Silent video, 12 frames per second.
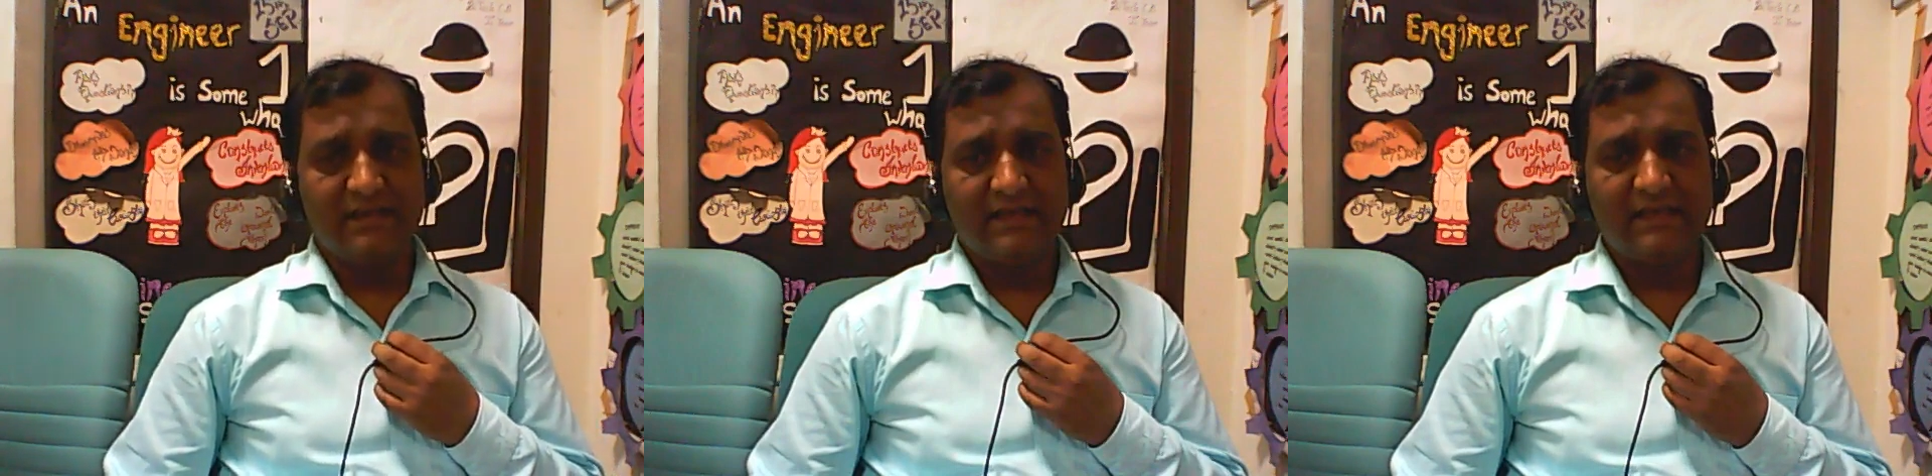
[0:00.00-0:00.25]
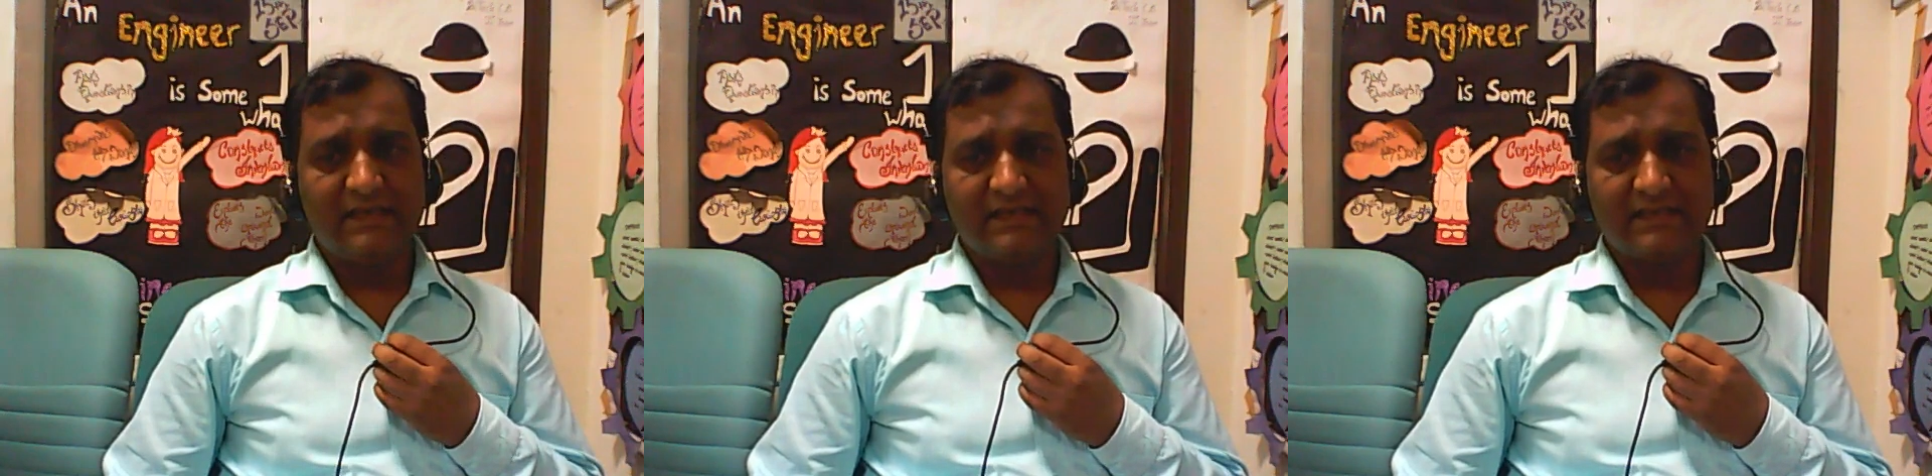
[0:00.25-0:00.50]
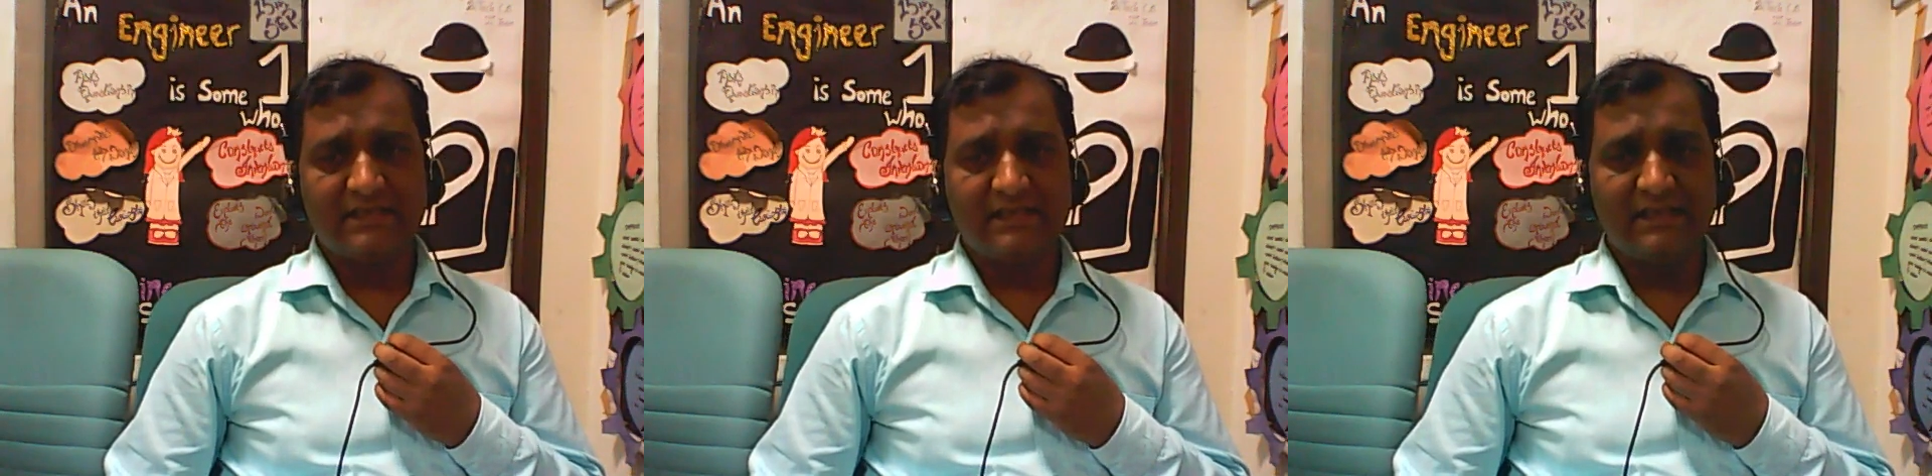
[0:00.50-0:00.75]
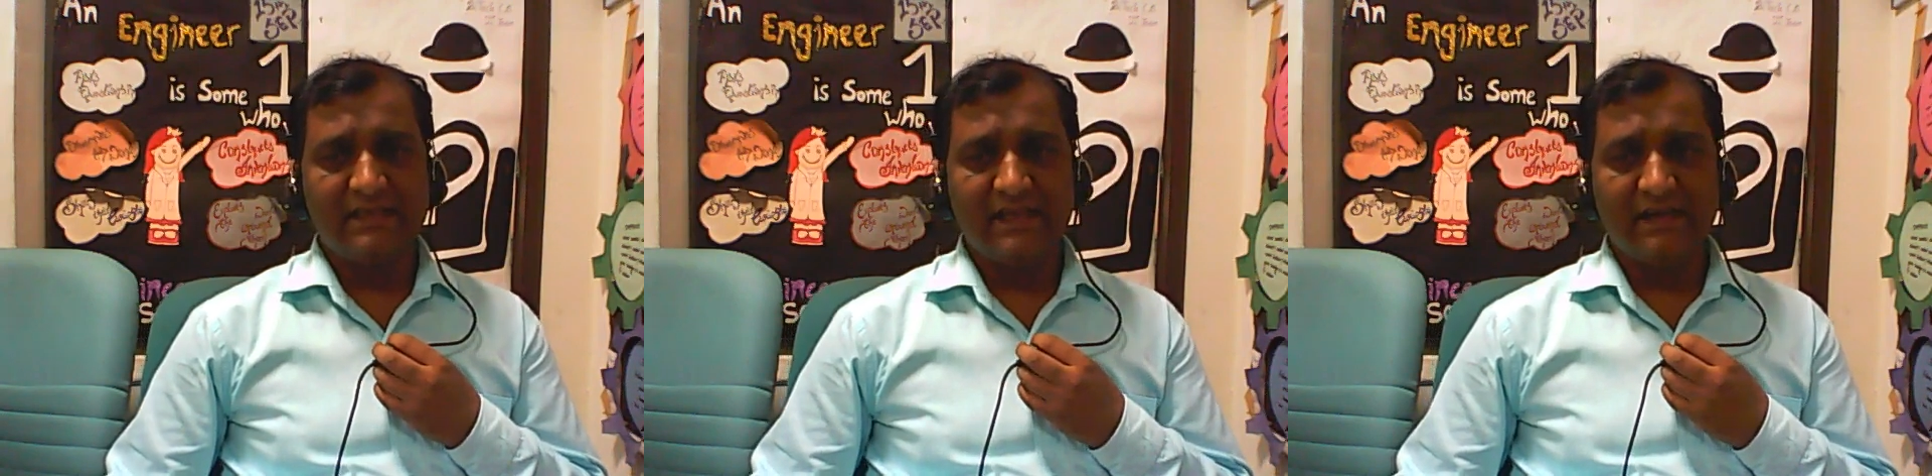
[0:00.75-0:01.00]
It
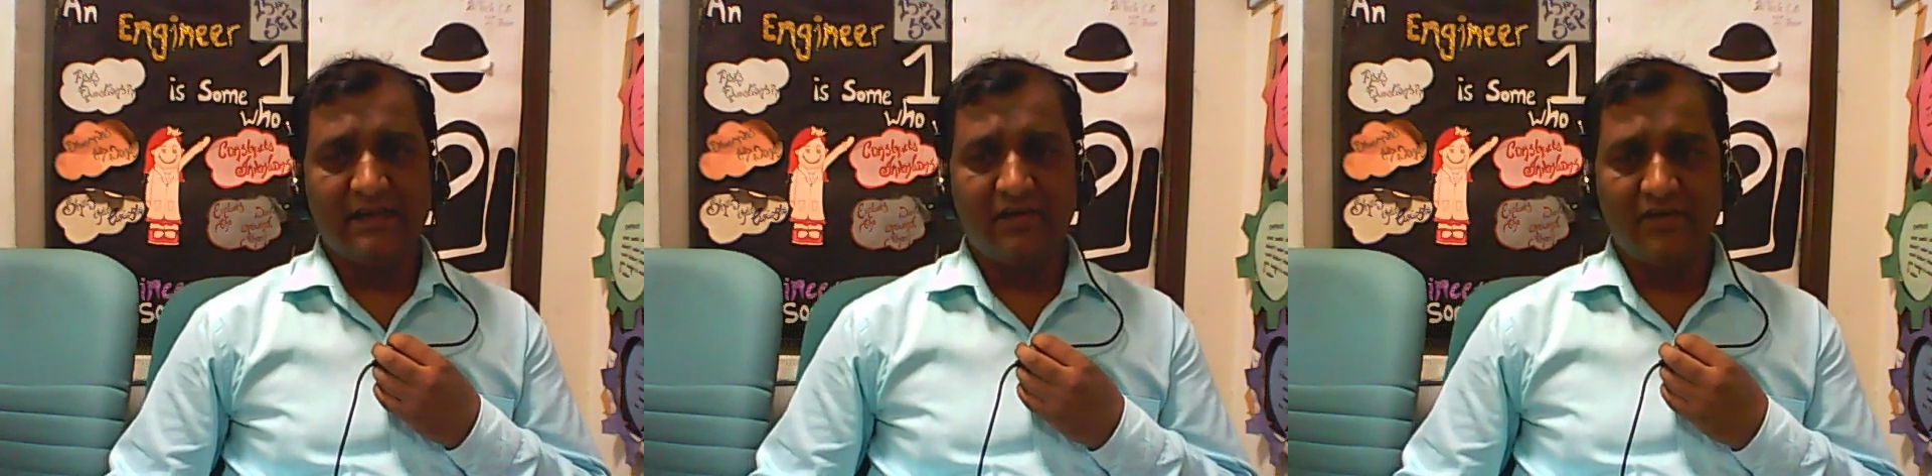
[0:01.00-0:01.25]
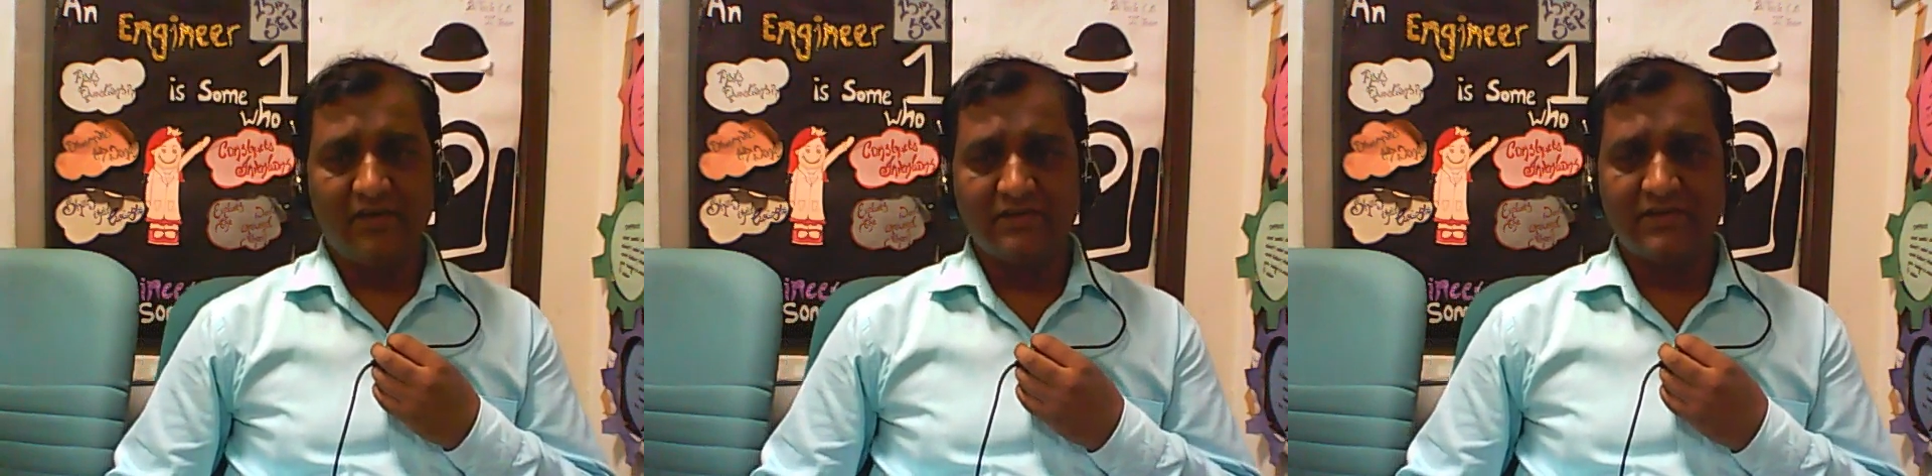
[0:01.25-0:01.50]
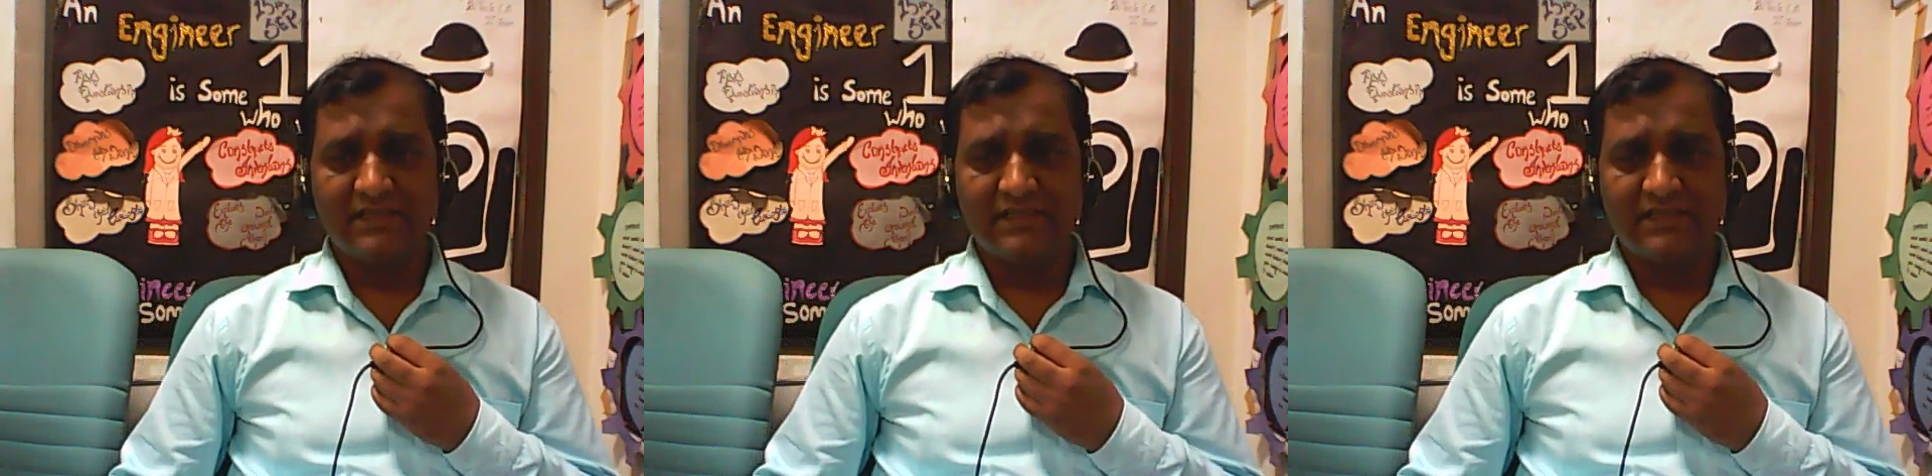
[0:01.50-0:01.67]
also